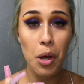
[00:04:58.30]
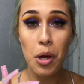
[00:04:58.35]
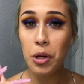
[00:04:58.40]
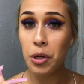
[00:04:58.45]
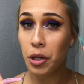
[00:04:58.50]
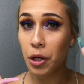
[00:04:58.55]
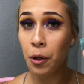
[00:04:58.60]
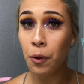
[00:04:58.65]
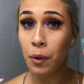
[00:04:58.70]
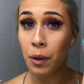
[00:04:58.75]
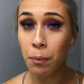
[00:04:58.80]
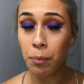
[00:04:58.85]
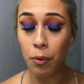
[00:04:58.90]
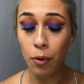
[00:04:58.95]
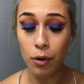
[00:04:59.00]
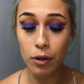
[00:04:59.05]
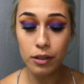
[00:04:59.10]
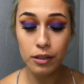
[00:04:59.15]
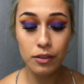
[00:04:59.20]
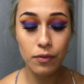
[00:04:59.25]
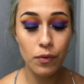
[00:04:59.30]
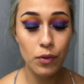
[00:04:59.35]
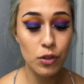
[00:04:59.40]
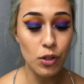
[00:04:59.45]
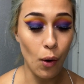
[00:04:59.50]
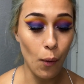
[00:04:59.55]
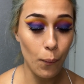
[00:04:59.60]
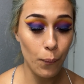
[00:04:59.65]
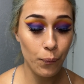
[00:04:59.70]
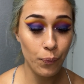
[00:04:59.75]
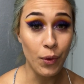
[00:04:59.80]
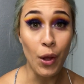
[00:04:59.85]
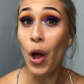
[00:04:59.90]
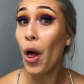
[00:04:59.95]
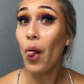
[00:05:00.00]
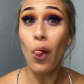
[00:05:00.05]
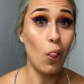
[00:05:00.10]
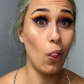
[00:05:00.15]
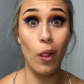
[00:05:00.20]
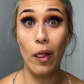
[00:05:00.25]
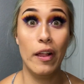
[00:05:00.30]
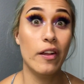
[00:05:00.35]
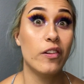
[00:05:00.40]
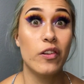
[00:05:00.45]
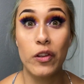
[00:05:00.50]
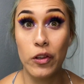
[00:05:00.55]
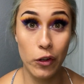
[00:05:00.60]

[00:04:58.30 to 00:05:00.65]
cutie pores. So let's